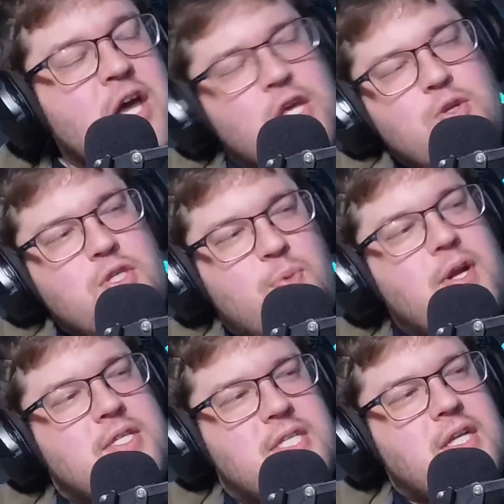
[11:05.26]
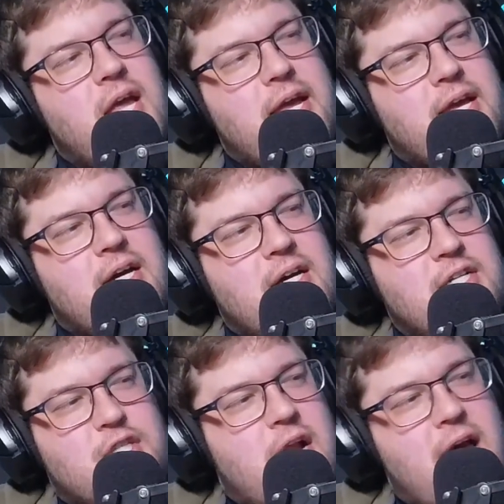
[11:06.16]
You just want to see, like,
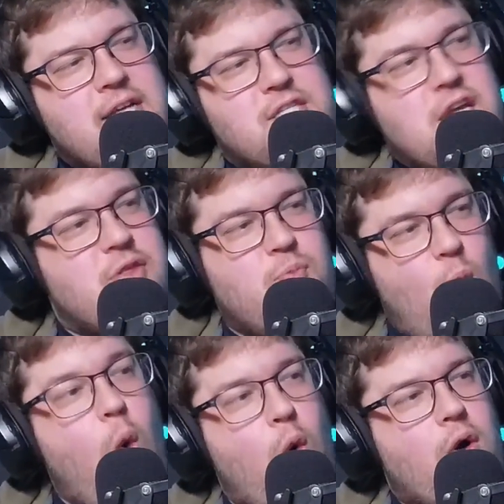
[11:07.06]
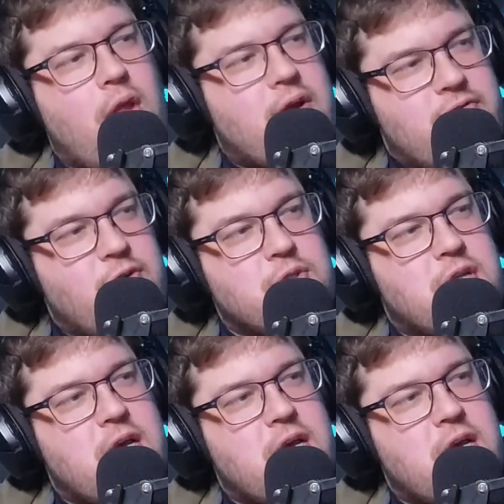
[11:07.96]
a Jedi-Sith war, like, full scale.